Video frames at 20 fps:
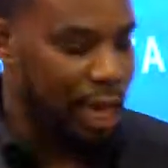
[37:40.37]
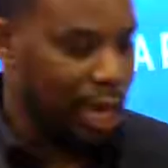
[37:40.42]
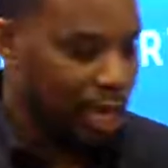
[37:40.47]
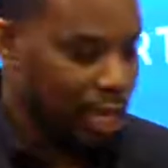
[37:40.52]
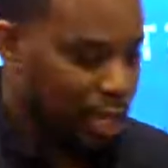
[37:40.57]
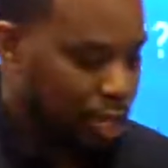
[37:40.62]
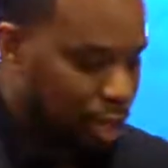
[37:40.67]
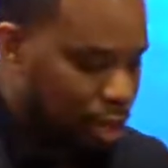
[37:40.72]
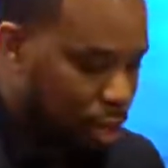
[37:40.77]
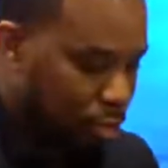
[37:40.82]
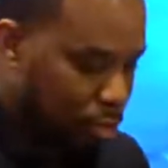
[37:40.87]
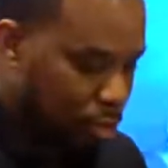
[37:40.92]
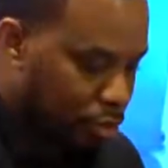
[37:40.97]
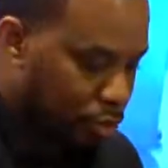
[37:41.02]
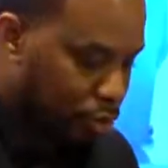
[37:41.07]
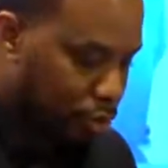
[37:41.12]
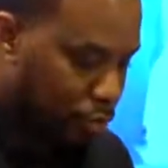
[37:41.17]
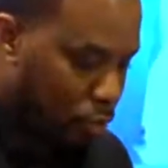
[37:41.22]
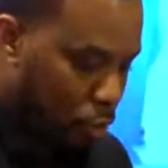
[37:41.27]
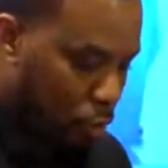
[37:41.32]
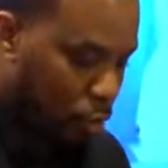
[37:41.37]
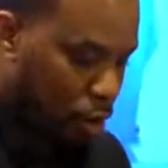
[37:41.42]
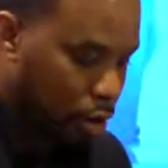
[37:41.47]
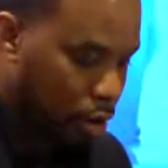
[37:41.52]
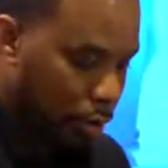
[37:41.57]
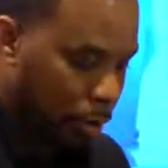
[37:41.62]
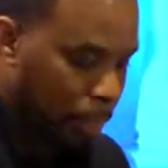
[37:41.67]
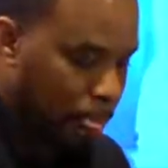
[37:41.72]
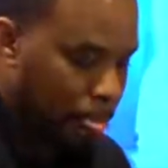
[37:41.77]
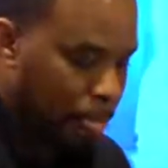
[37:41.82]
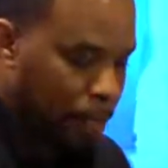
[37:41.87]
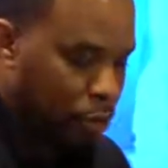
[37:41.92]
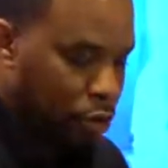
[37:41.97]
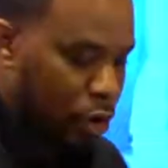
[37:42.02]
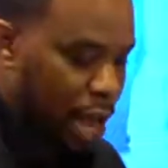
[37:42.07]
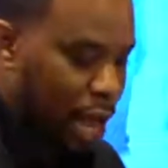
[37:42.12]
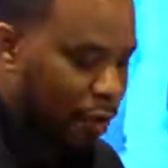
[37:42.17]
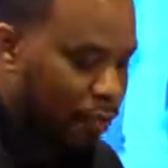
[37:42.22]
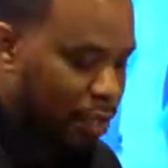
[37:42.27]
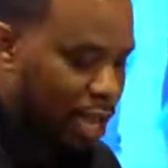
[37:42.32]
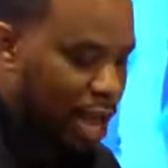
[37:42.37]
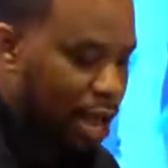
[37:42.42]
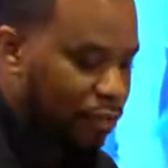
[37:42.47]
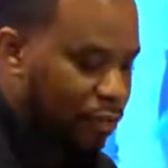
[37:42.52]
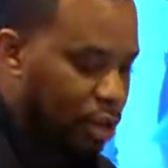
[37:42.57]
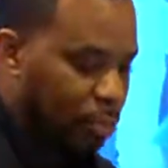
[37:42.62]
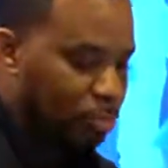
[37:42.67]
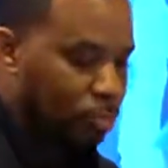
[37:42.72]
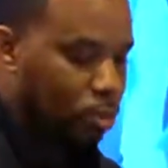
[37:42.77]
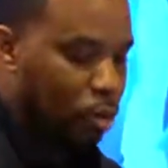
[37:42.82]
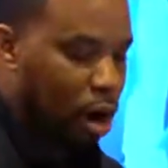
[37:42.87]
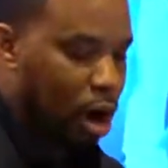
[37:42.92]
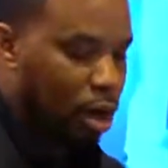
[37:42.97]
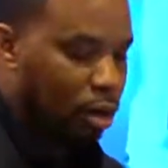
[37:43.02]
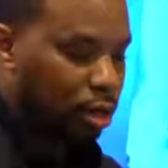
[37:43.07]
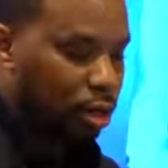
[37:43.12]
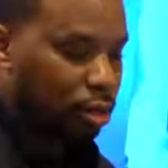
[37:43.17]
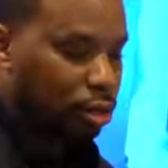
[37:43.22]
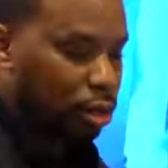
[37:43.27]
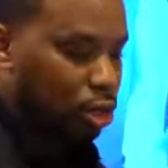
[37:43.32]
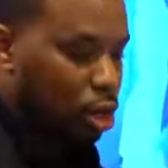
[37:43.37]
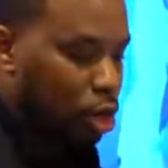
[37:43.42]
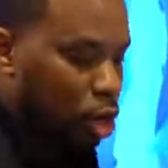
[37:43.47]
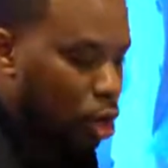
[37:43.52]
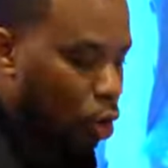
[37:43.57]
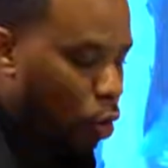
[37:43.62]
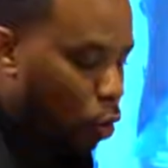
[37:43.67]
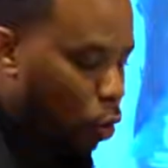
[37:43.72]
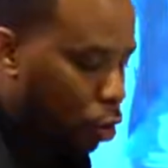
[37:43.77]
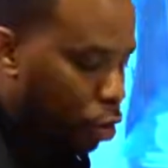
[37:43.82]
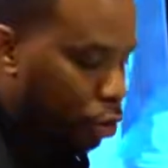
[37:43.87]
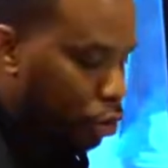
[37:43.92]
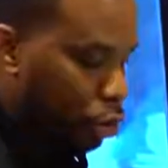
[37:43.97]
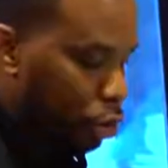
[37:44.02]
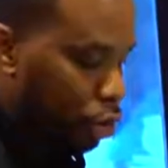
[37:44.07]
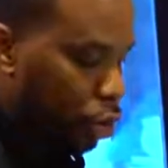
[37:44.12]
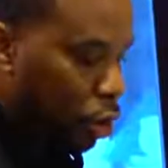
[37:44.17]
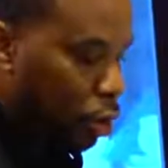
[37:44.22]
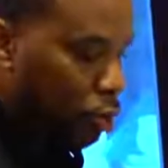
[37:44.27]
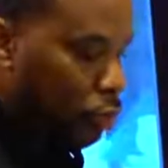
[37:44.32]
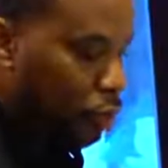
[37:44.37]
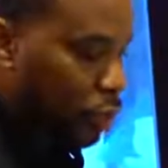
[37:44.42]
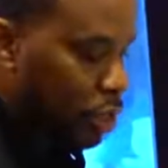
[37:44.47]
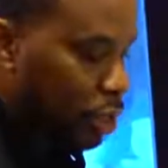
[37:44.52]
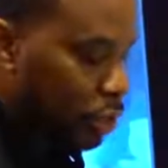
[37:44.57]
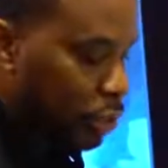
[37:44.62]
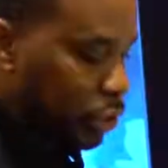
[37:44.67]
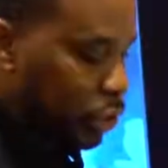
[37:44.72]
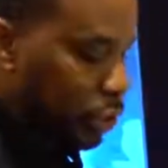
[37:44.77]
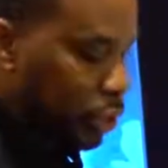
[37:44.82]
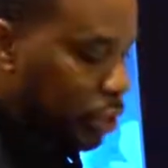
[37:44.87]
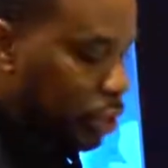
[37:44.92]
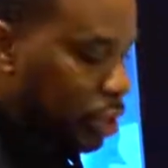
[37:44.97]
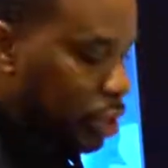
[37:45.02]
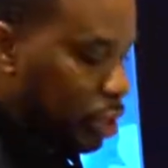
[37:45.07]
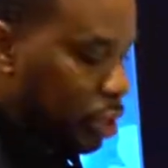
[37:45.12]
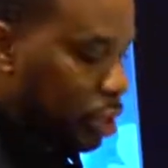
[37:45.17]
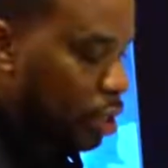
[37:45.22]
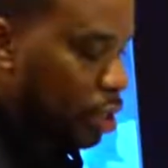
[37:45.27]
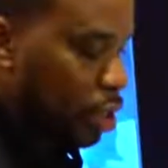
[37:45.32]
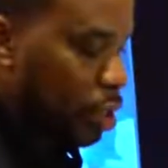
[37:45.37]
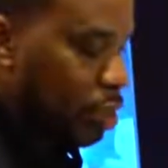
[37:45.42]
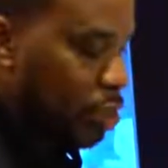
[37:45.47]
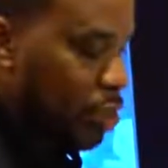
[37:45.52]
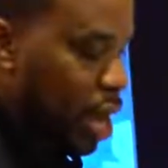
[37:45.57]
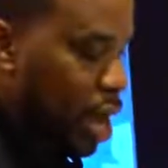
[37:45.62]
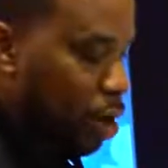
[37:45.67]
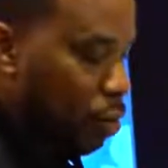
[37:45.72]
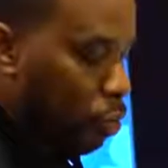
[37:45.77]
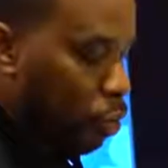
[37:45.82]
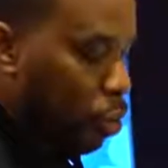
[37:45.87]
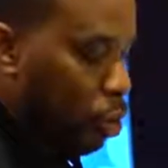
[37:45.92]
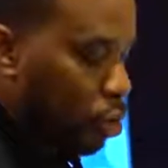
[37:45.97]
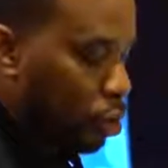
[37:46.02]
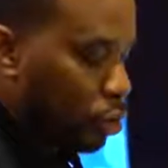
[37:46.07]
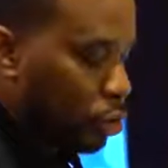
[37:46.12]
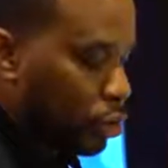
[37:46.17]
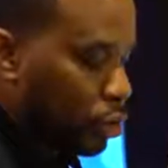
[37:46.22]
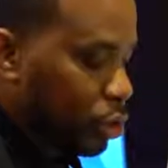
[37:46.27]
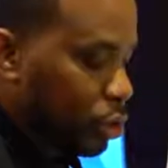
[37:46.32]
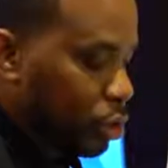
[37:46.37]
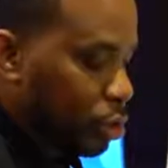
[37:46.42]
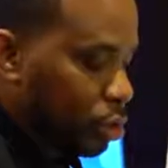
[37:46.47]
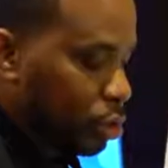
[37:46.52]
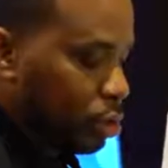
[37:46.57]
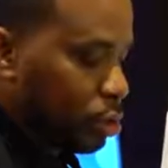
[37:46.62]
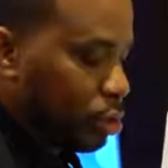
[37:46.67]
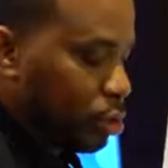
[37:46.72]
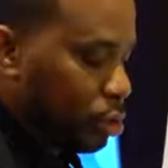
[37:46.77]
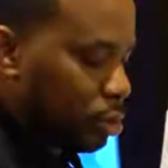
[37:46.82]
And then number four, you have to have a product or service that works.